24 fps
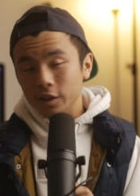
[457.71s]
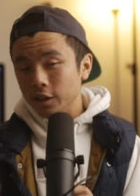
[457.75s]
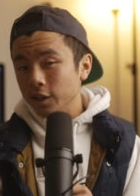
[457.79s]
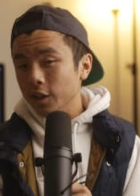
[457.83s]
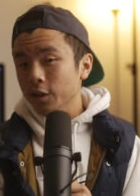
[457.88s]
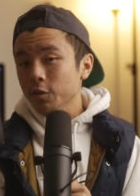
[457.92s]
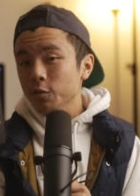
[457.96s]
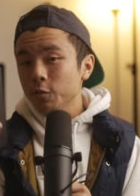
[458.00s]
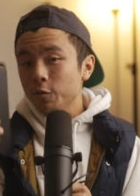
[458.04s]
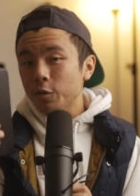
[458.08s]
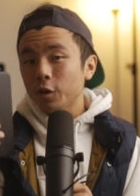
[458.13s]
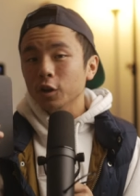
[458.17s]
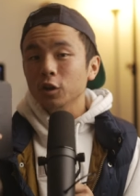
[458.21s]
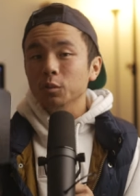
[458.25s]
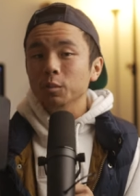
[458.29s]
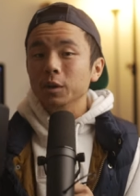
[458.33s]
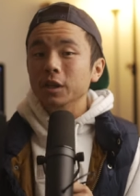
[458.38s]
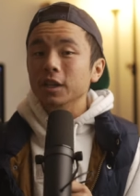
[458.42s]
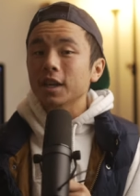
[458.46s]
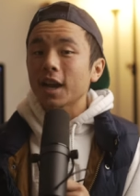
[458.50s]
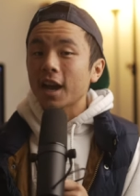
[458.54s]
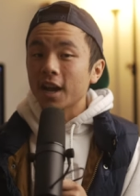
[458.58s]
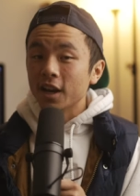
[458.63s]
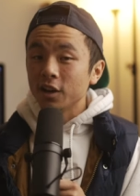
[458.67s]
Again, follow
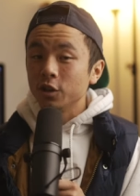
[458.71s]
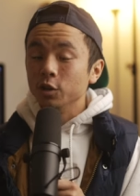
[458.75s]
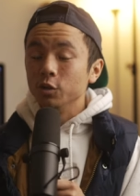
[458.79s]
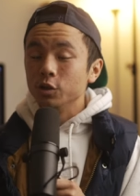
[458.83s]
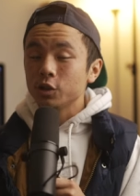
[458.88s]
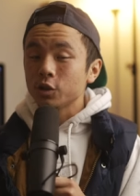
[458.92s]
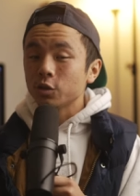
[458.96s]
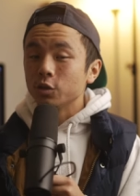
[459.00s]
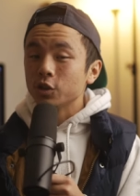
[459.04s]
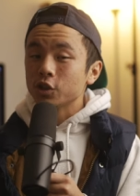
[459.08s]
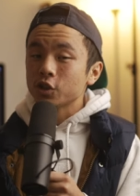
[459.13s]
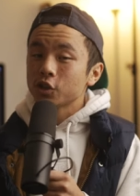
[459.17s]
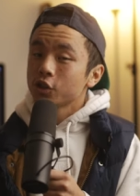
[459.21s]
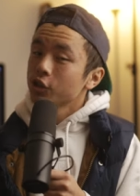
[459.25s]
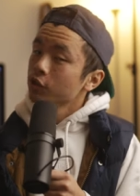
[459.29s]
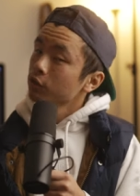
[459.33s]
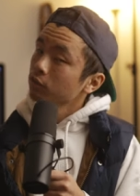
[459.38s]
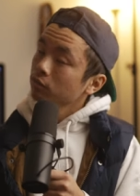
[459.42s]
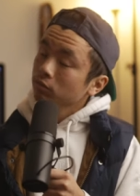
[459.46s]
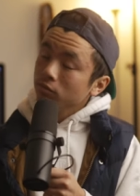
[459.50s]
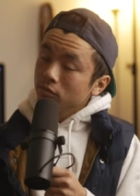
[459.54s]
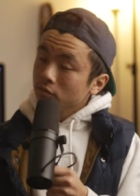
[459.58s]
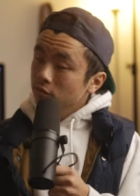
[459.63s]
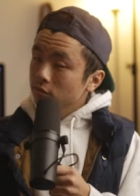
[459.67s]
me at Who's Chris
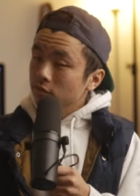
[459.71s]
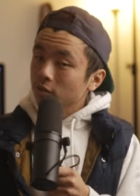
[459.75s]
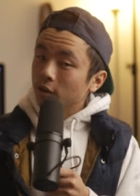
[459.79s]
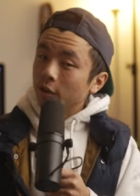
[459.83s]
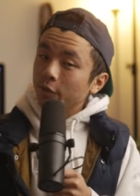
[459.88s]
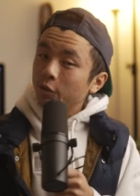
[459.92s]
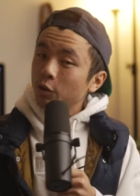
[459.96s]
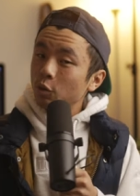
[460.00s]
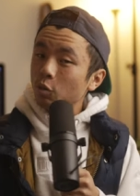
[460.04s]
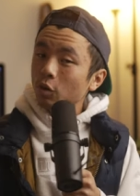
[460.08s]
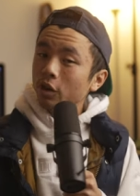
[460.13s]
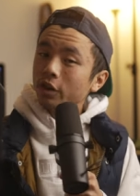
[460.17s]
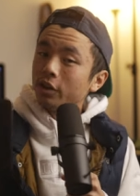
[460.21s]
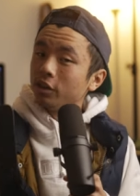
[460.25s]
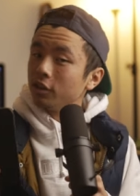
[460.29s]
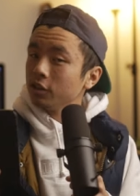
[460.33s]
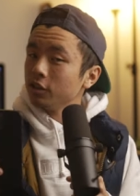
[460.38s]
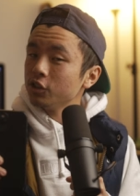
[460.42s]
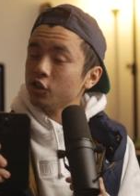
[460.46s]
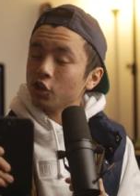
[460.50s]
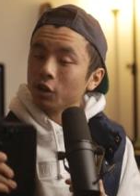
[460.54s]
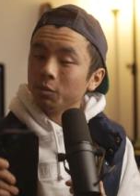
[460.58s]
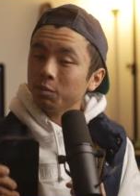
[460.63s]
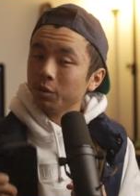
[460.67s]
Chu if you want
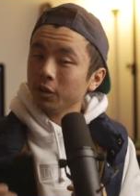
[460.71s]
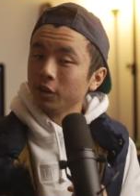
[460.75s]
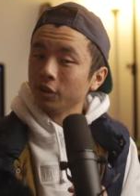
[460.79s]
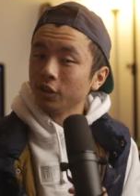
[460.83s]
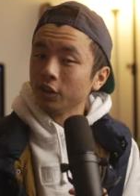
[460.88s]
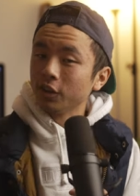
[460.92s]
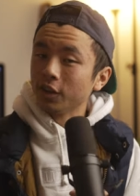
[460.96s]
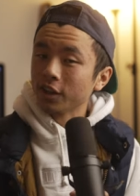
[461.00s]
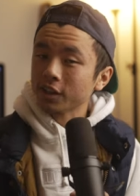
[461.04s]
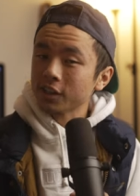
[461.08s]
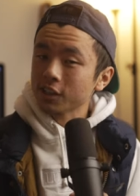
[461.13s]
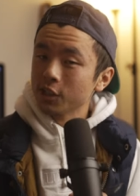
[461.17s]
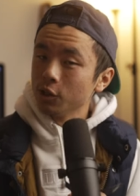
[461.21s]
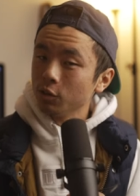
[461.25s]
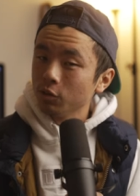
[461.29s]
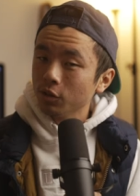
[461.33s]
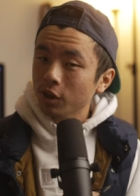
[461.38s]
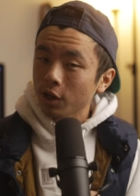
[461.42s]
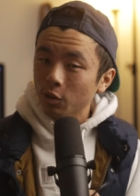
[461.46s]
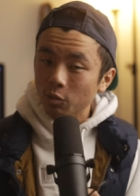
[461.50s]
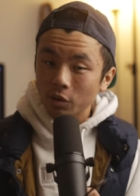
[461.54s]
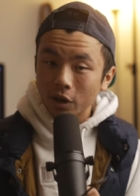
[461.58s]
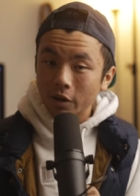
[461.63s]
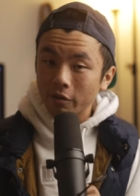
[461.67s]
to jump in on the next Q
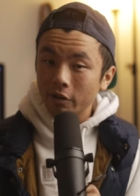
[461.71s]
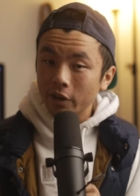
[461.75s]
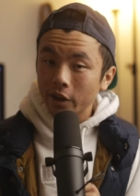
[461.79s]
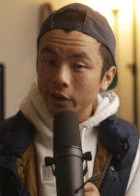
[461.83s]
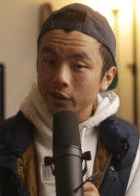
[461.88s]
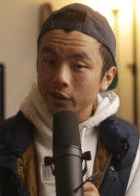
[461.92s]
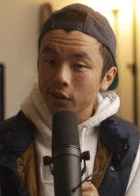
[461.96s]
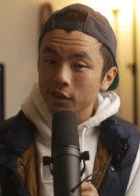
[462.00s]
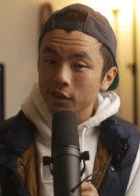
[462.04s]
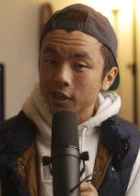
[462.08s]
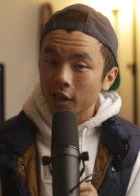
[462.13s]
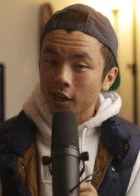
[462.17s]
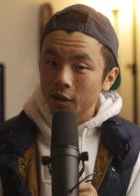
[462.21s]
and A whenever that does